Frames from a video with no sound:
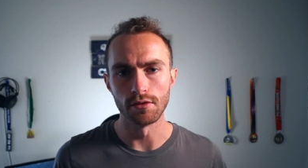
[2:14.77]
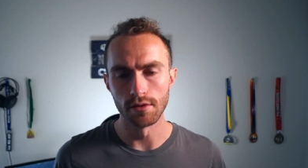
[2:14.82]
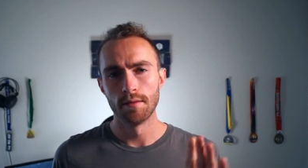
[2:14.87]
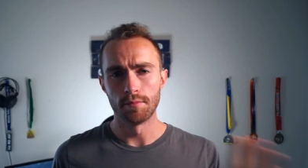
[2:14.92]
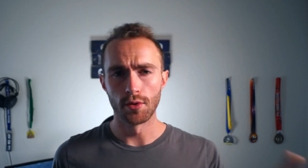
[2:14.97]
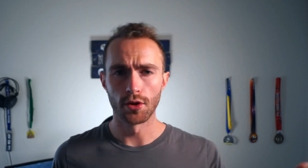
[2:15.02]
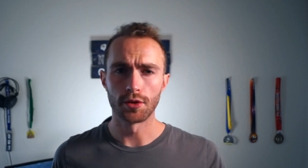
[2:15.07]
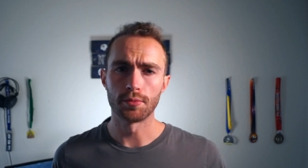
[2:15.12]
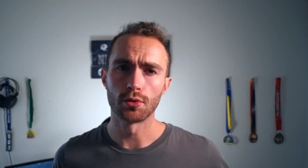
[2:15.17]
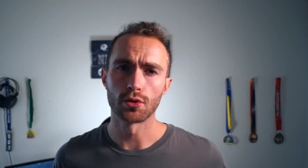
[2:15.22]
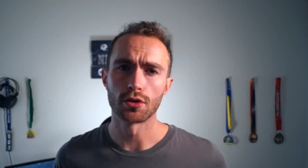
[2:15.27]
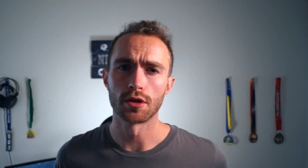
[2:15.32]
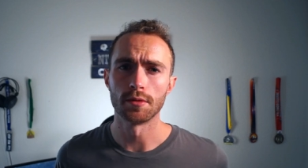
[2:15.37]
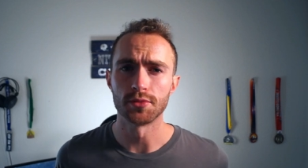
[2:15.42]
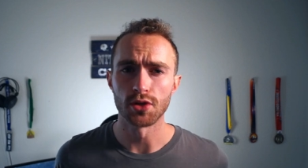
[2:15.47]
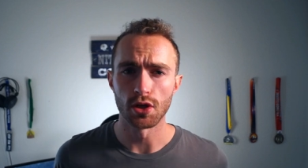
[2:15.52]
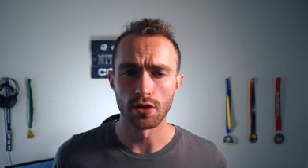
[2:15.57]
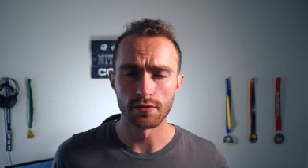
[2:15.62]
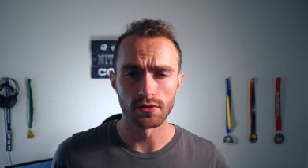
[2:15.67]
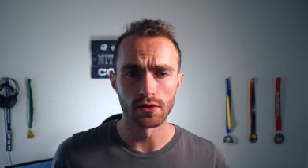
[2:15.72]
Both programs
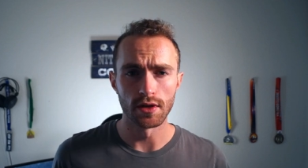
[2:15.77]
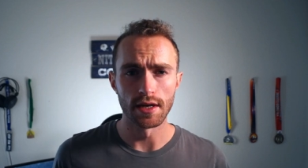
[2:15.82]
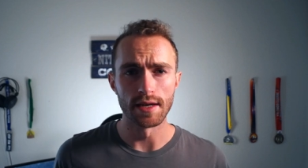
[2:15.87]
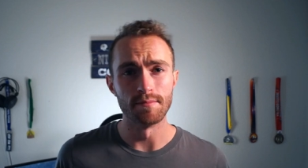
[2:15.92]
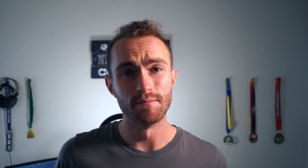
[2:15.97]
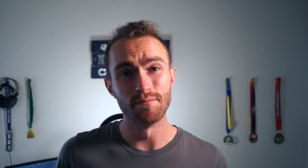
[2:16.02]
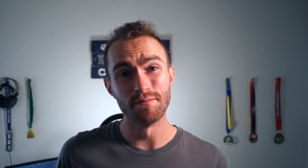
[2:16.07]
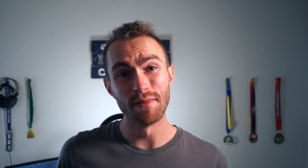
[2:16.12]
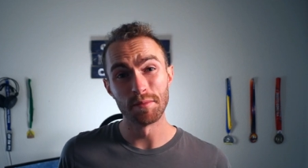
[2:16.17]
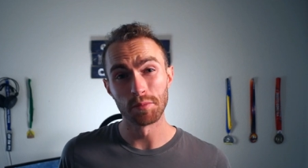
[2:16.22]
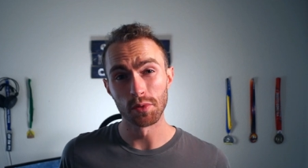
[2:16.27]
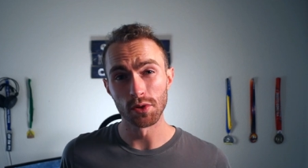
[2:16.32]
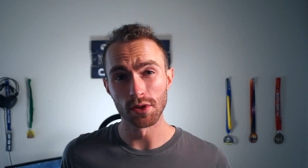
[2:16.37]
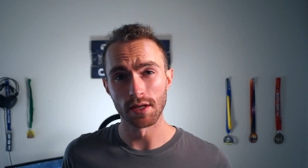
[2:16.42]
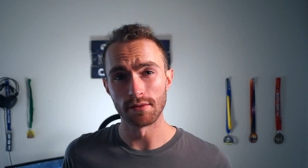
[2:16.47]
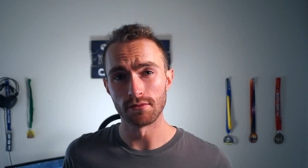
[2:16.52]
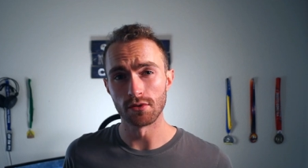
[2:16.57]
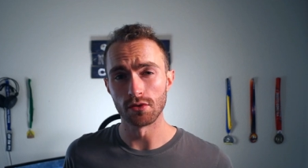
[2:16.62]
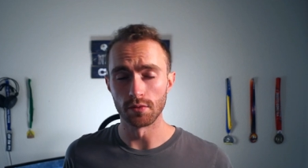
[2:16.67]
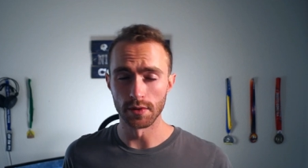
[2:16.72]
offer a member
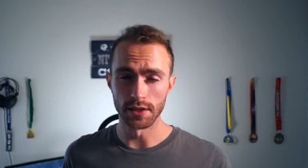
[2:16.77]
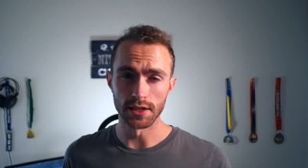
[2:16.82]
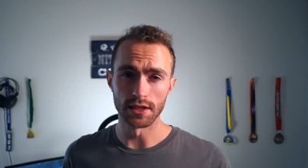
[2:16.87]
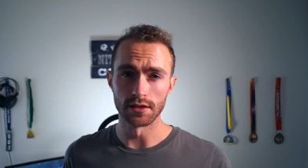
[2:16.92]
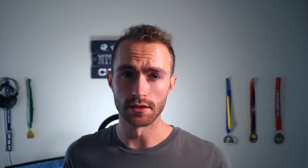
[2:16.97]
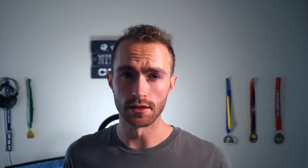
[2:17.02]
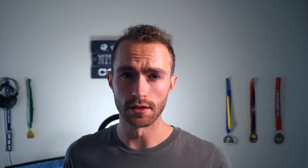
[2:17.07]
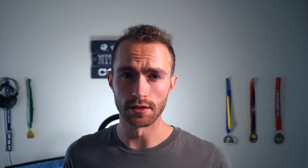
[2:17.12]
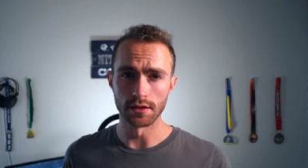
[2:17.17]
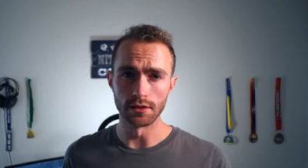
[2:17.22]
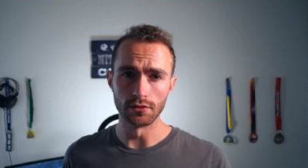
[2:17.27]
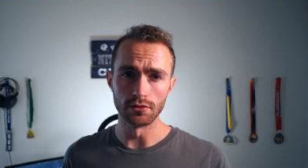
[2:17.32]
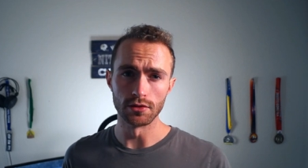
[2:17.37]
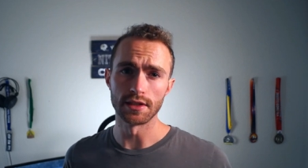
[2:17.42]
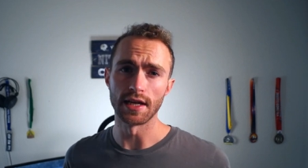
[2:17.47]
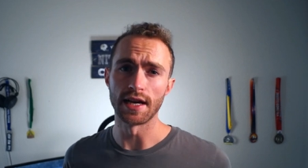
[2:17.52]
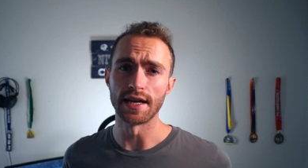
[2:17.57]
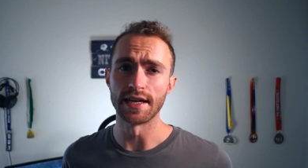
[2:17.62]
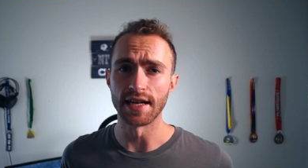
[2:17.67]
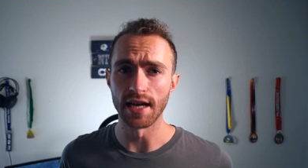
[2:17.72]
level, which is just you
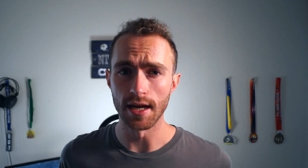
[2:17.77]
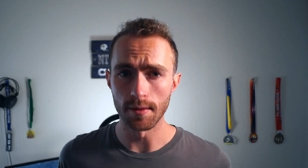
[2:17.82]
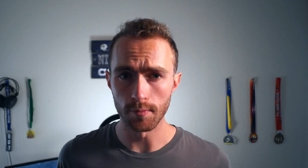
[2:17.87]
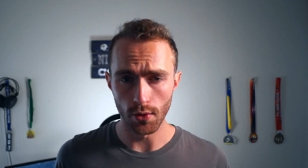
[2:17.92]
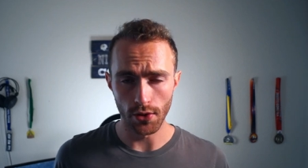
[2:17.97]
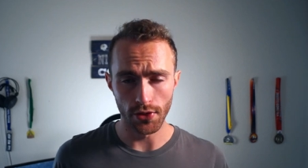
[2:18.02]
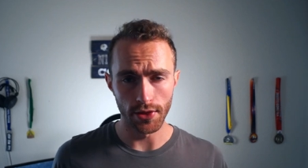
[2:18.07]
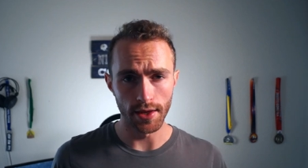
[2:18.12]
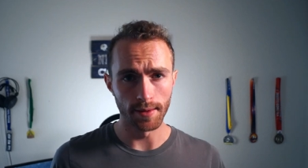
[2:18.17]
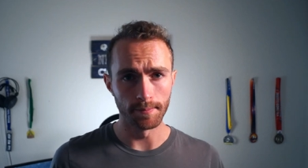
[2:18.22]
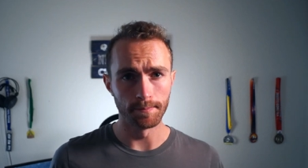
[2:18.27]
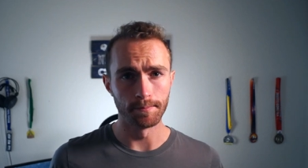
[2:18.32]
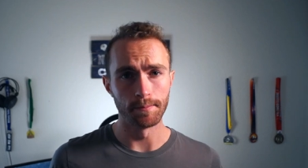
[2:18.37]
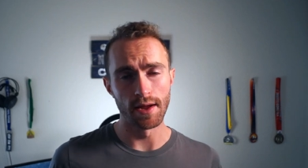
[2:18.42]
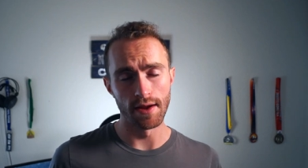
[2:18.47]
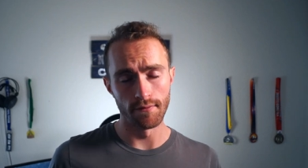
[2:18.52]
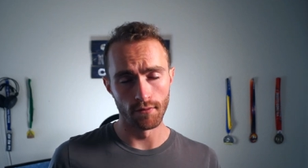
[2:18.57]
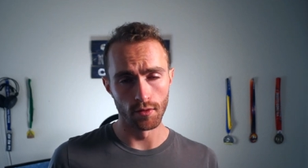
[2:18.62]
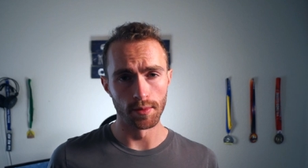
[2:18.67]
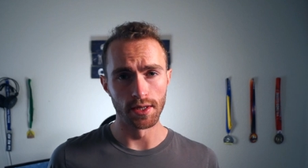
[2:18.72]
signing up with them.
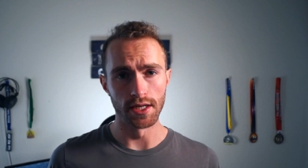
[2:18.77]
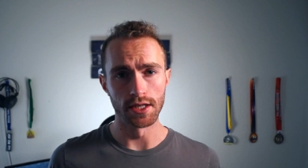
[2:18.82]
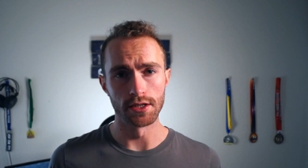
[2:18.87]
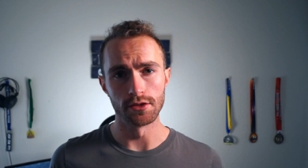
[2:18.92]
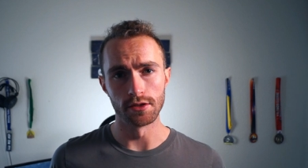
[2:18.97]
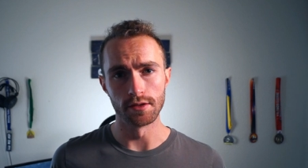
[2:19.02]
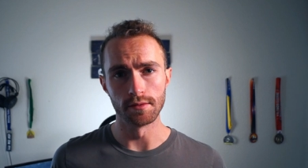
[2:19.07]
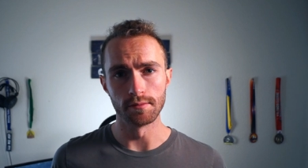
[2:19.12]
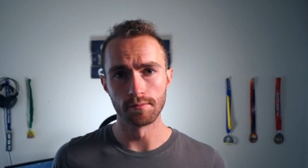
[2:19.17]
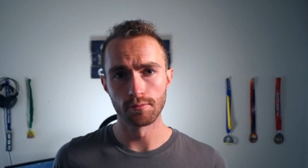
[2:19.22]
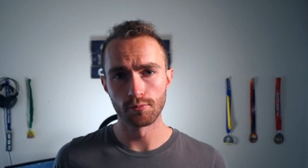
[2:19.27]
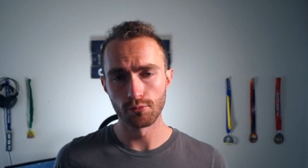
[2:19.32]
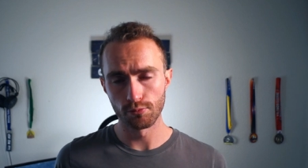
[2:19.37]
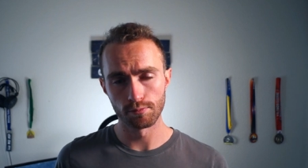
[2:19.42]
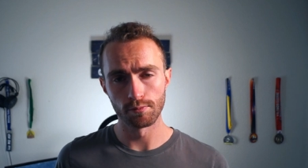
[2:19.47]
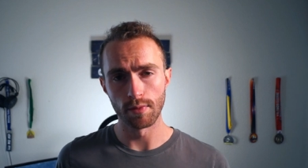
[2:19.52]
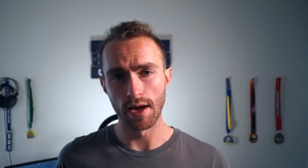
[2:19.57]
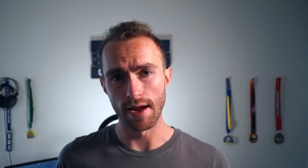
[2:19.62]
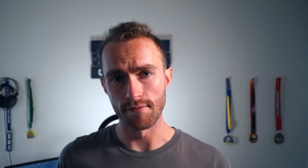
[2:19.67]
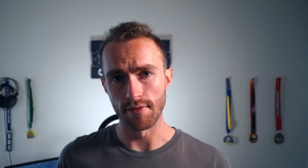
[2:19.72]
Everybody should
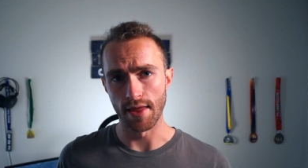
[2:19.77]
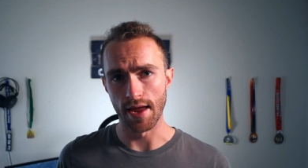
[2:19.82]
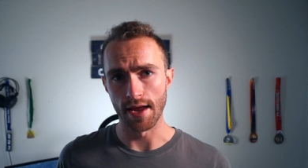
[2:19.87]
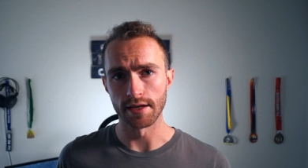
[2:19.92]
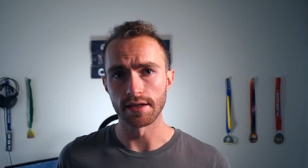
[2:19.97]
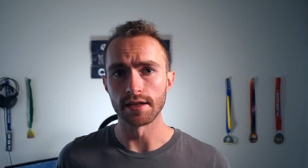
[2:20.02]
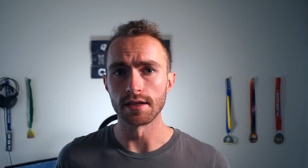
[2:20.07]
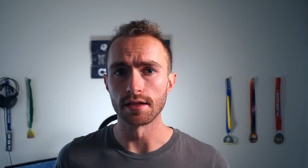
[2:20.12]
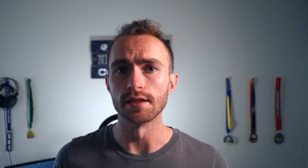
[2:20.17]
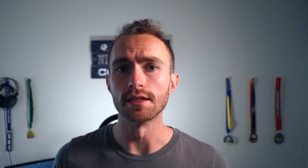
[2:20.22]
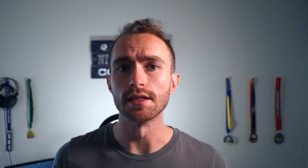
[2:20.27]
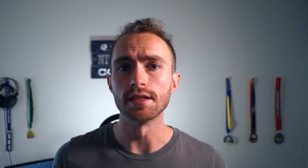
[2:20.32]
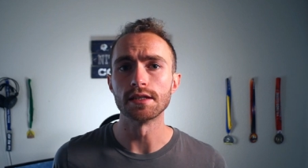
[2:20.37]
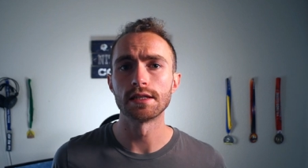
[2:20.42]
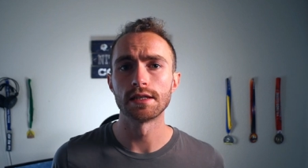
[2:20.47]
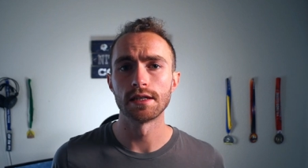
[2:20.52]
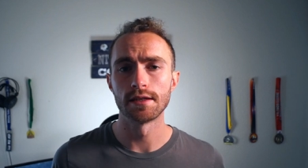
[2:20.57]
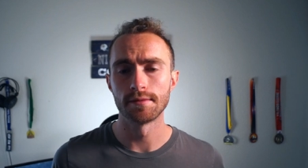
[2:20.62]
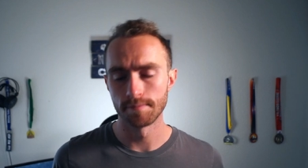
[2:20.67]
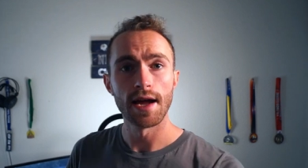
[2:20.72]
have that at least.